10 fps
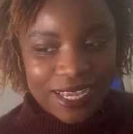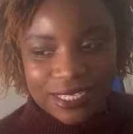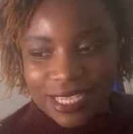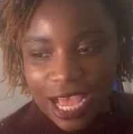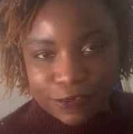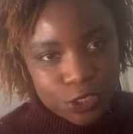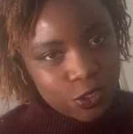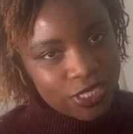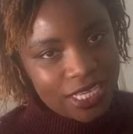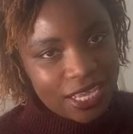It's
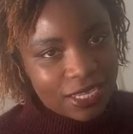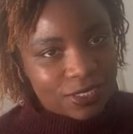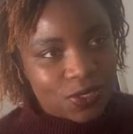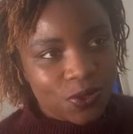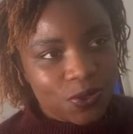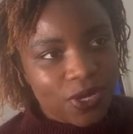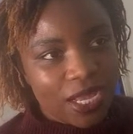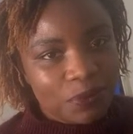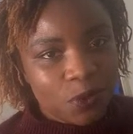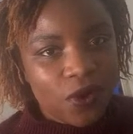afternoon here, so
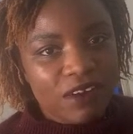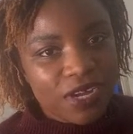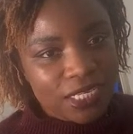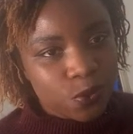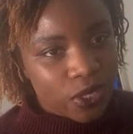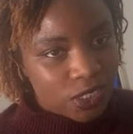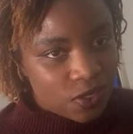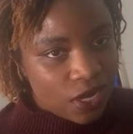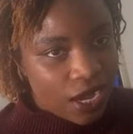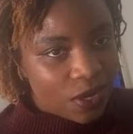wherever in the world
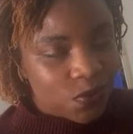you are,